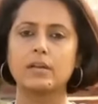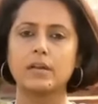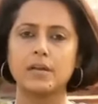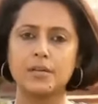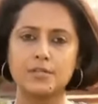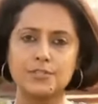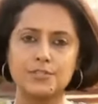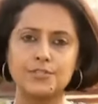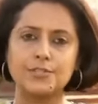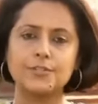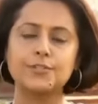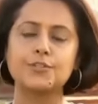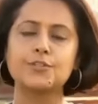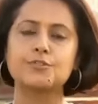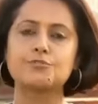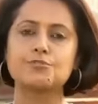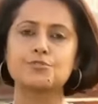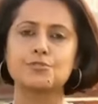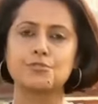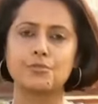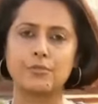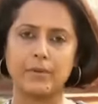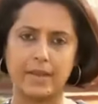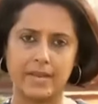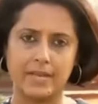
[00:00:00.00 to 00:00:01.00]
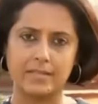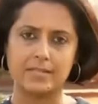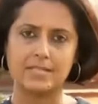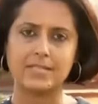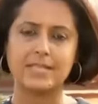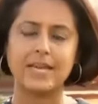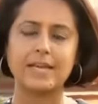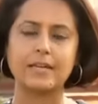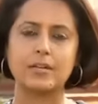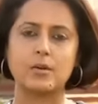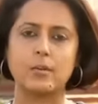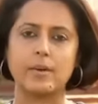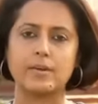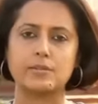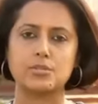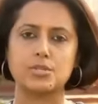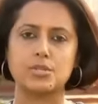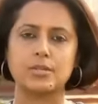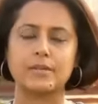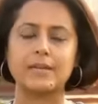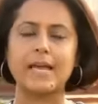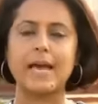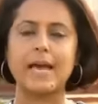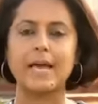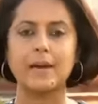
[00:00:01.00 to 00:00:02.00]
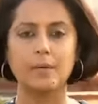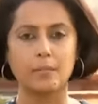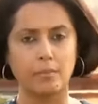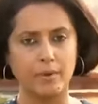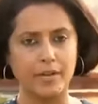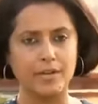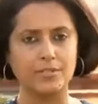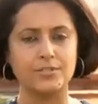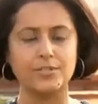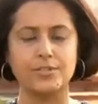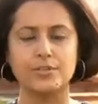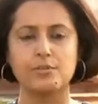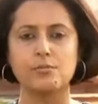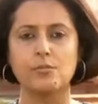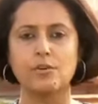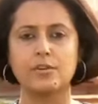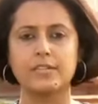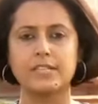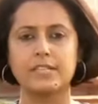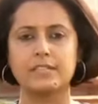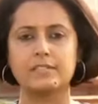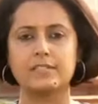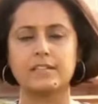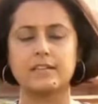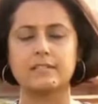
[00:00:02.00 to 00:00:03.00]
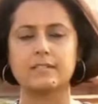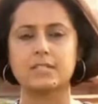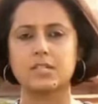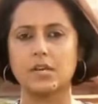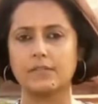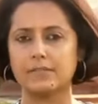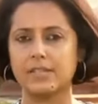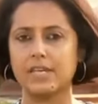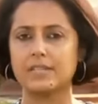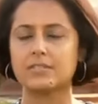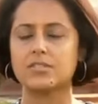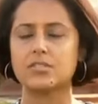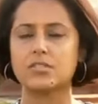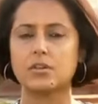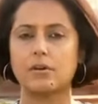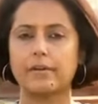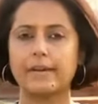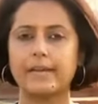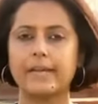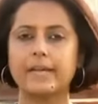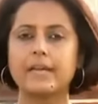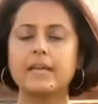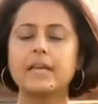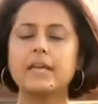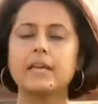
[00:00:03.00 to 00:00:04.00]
continue to raise that question and bring to you more details of that story.